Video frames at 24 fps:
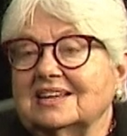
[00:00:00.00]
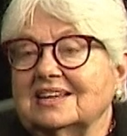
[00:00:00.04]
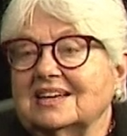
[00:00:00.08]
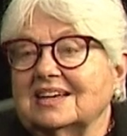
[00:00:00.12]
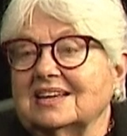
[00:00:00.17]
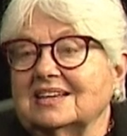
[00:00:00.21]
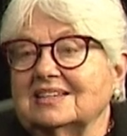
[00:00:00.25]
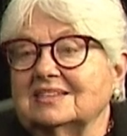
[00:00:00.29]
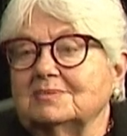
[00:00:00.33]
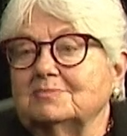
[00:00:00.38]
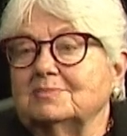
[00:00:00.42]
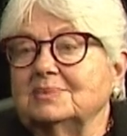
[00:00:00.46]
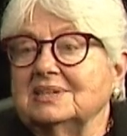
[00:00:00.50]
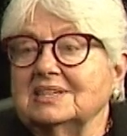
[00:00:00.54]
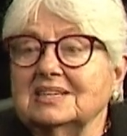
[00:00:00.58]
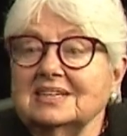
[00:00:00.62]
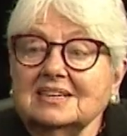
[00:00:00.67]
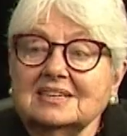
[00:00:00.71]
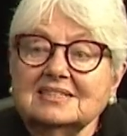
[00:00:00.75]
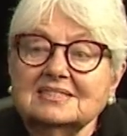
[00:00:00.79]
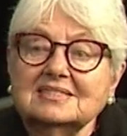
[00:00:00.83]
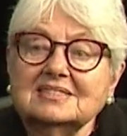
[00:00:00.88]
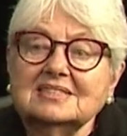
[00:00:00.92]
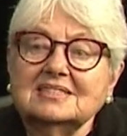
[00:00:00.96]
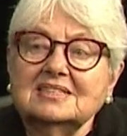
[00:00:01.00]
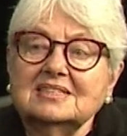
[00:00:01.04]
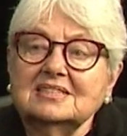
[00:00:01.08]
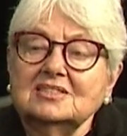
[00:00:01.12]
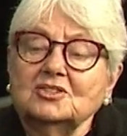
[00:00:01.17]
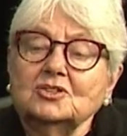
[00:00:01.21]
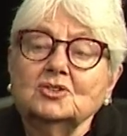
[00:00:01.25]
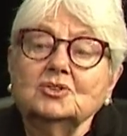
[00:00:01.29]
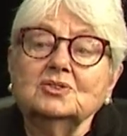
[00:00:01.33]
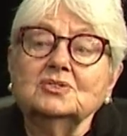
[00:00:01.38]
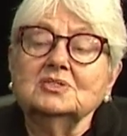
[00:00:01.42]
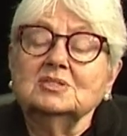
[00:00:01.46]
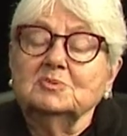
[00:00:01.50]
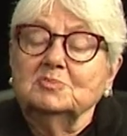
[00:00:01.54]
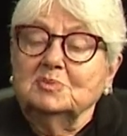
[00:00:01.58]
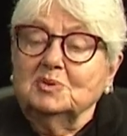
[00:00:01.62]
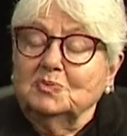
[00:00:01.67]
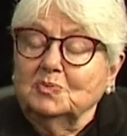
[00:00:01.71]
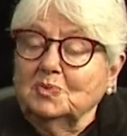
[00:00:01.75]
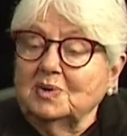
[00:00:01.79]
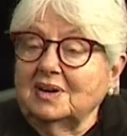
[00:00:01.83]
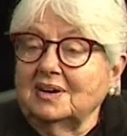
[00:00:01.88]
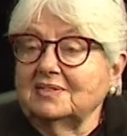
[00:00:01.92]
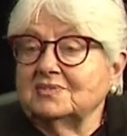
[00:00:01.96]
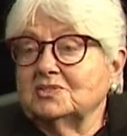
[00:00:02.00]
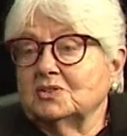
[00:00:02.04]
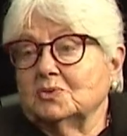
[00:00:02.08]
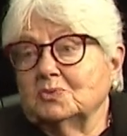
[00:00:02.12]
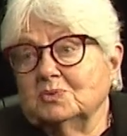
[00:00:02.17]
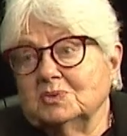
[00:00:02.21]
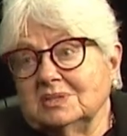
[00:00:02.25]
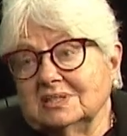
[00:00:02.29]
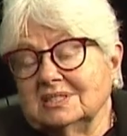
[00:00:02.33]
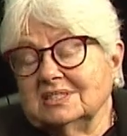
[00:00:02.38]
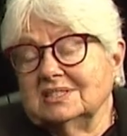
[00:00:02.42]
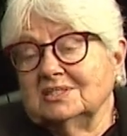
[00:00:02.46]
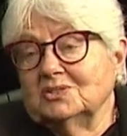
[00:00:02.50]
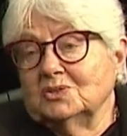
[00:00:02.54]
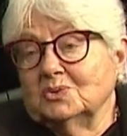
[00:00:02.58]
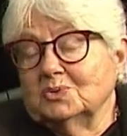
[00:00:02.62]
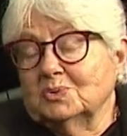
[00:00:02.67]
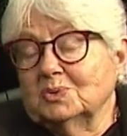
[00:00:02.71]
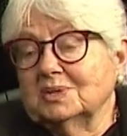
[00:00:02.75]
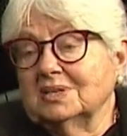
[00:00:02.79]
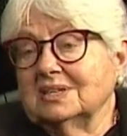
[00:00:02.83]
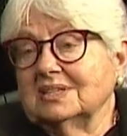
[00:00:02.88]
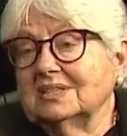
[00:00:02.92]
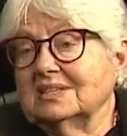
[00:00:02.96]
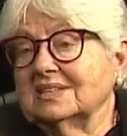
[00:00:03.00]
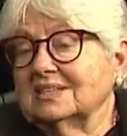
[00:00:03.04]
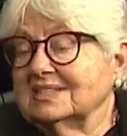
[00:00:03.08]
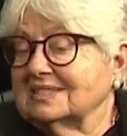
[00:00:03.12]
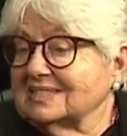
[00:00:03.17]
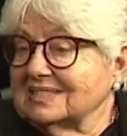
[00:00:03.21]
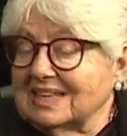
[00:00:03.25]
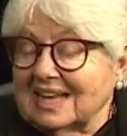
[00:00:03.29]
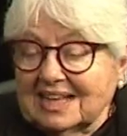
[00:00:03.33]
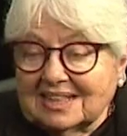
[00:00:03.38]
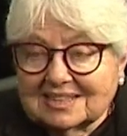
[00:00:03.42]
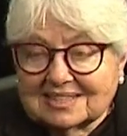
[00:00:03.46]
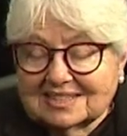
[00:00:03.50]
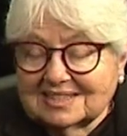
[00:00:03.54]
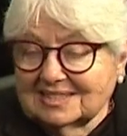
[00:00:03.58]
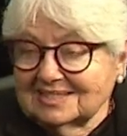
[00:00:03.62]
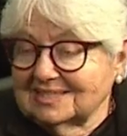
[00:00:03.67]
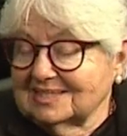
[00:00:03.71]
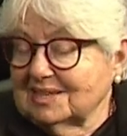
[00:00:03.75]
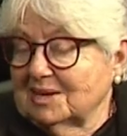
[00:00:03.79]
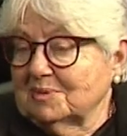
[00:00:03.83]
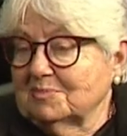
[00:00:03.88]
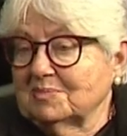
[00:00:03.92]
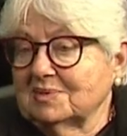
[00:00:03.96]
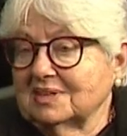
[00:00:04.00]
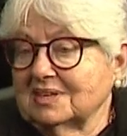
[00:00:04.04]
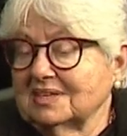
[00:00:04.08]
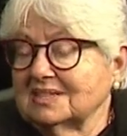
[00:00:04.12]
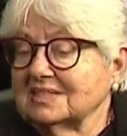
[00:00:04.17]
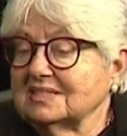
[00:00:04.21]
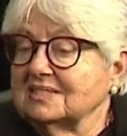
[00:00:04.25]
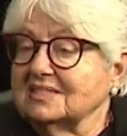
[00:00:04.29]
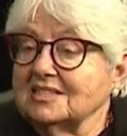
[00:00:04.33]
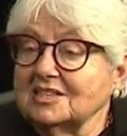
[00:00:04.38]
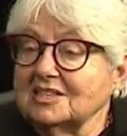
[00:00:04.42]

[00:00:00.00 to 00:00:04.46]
And because the nurse midwives are really doing exactly the same thing as the